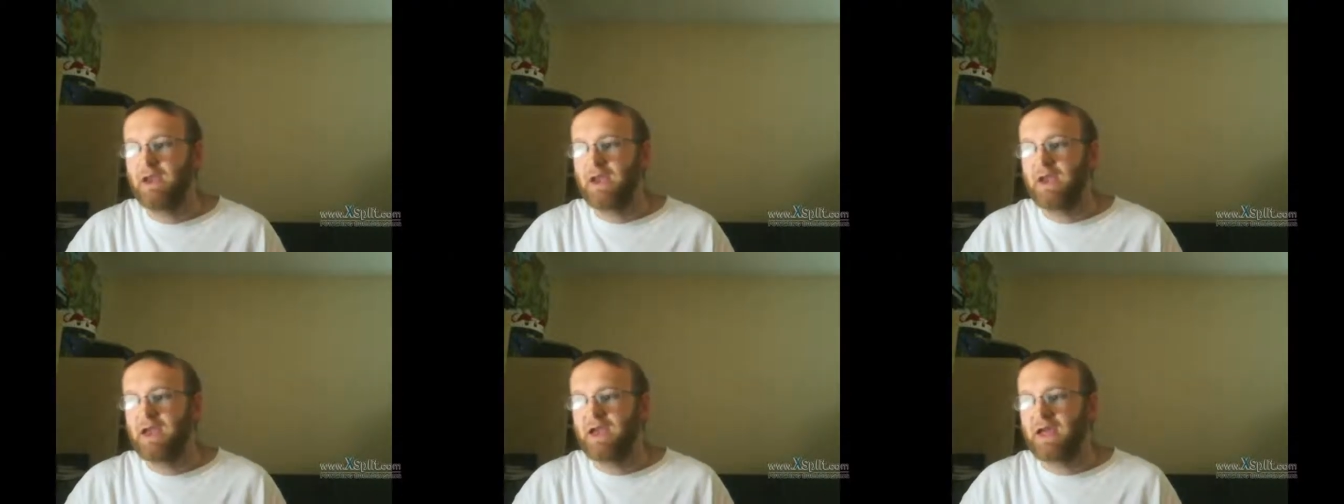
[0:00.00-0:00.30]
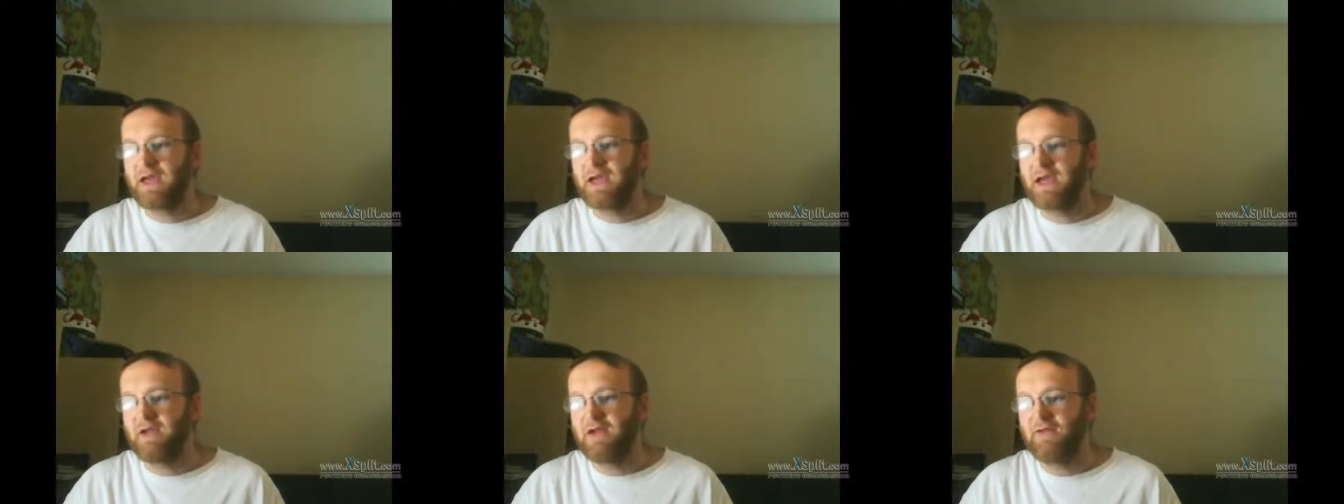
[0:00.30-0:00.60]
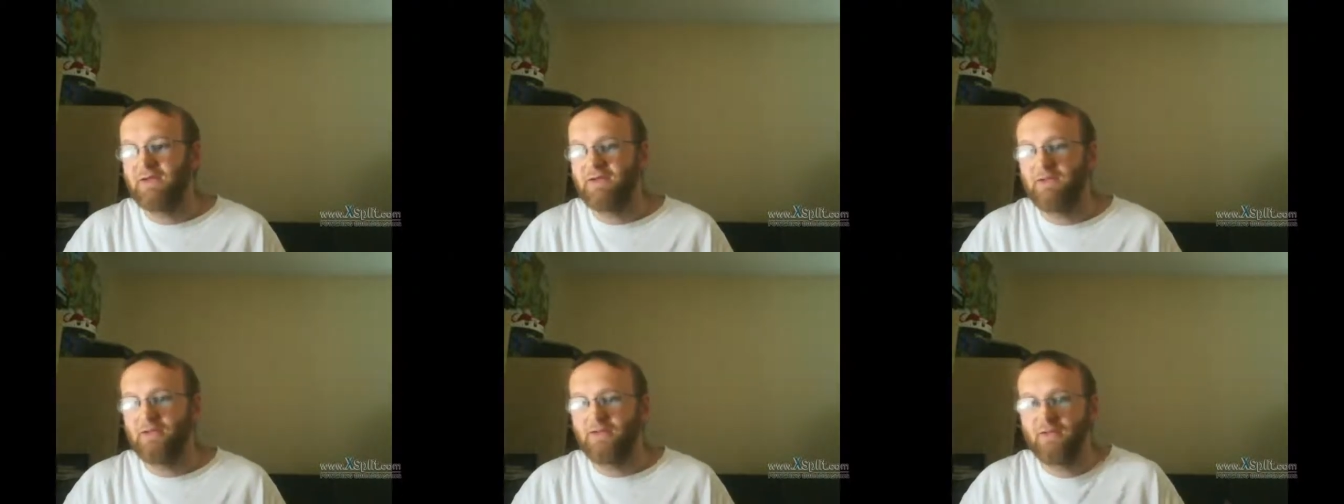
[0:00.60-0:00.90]
And I
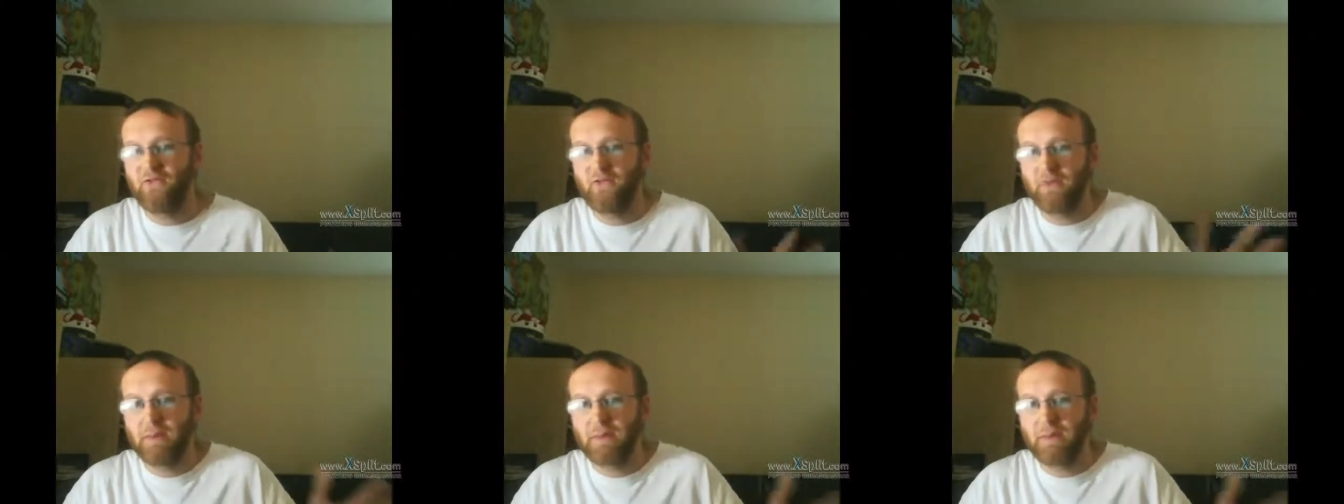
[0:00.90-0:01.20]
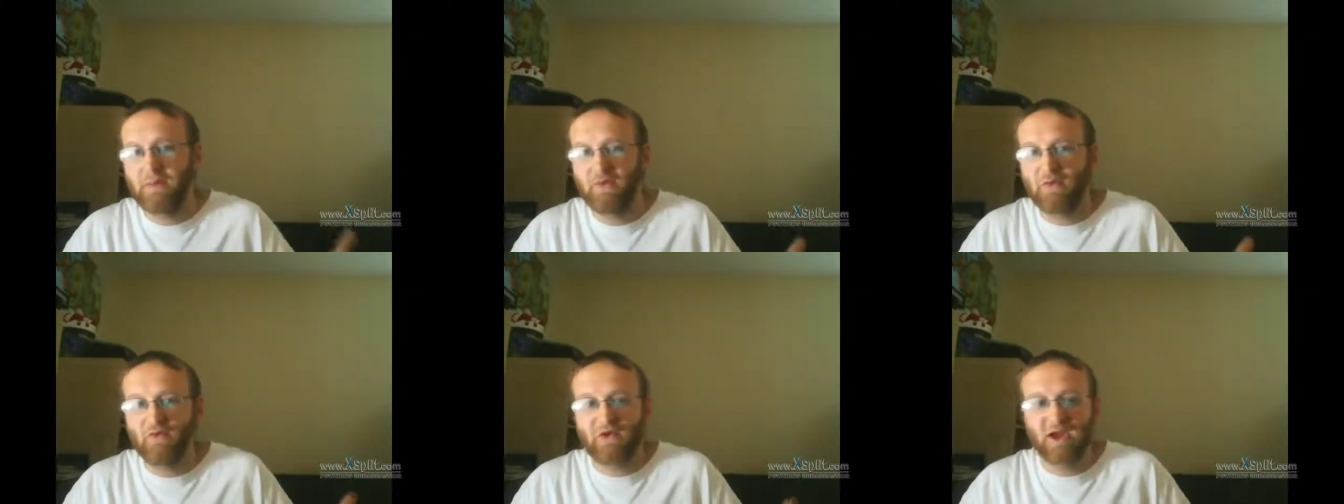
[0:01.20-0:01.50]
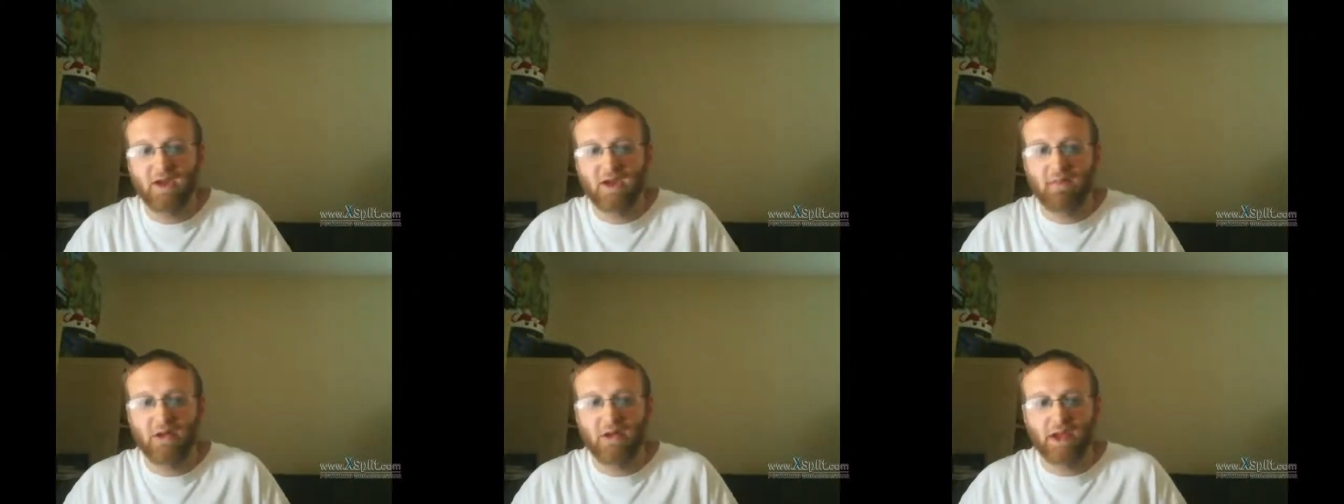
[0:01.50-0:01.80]
guess somebody must have
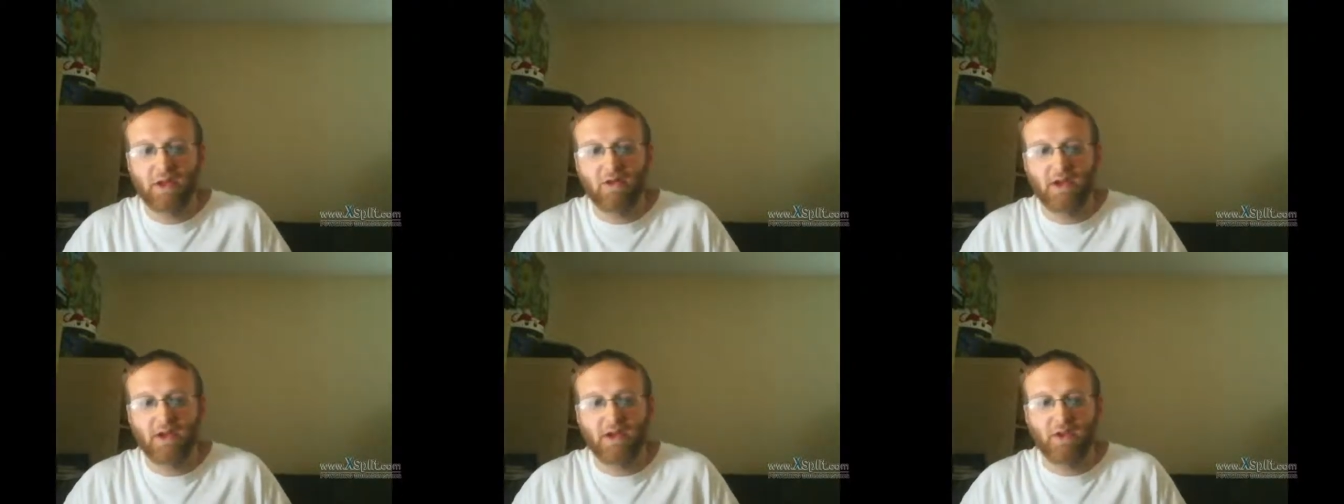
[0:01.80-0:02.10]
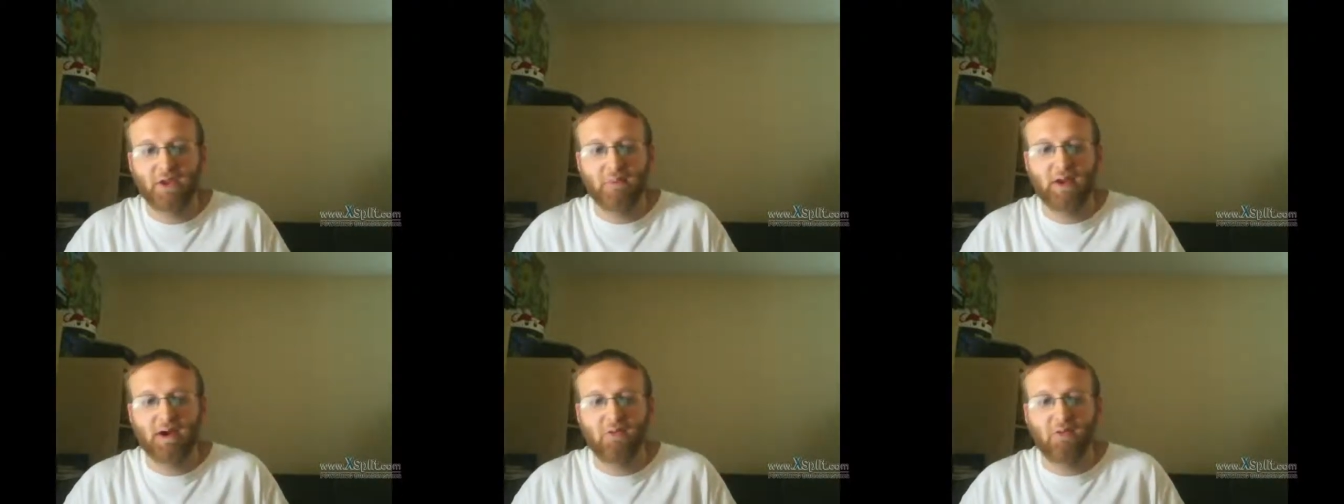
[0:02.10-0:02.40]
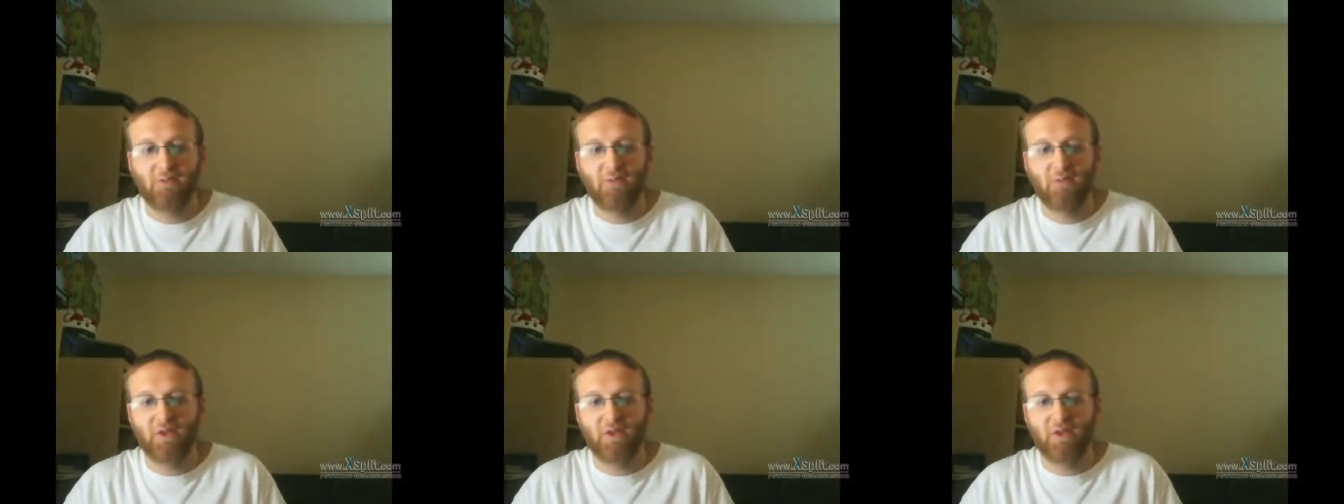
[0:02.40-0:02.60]
came in and cleaned them out,